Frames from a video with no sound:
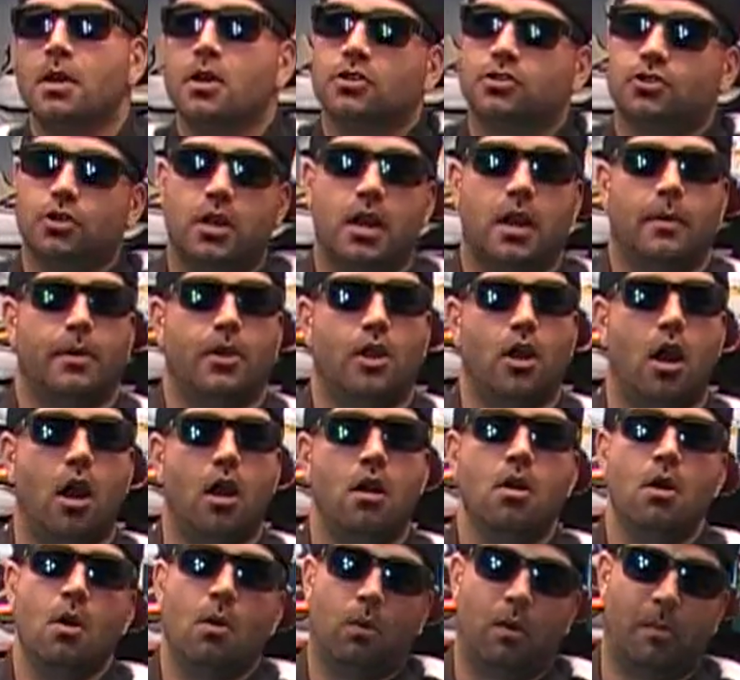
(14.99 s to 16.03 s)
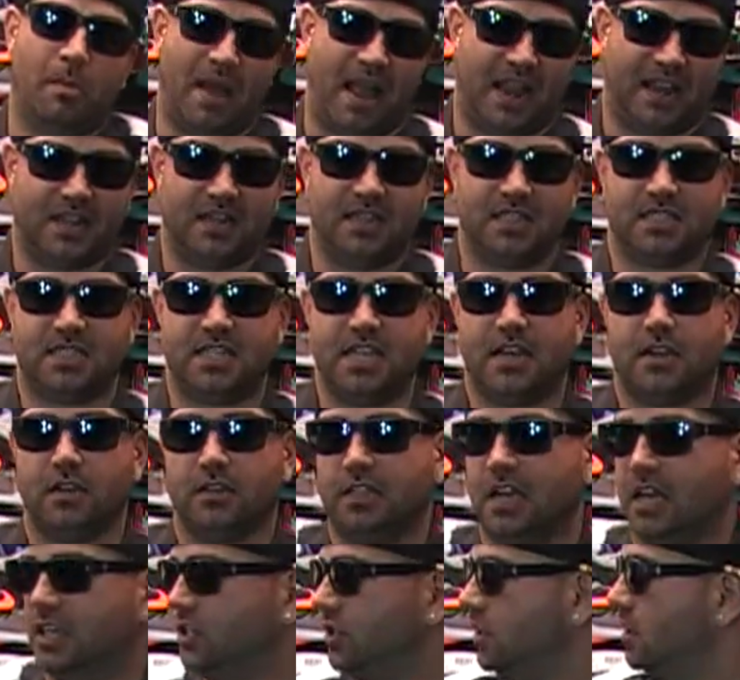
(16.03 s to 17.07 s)
So here we are. We're back in the sneaker
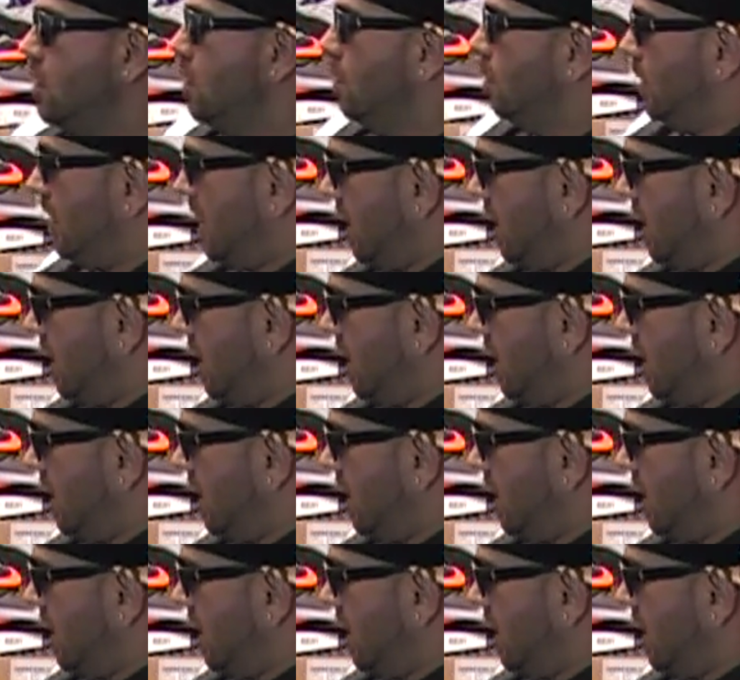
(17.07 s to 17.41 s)
dungeon. We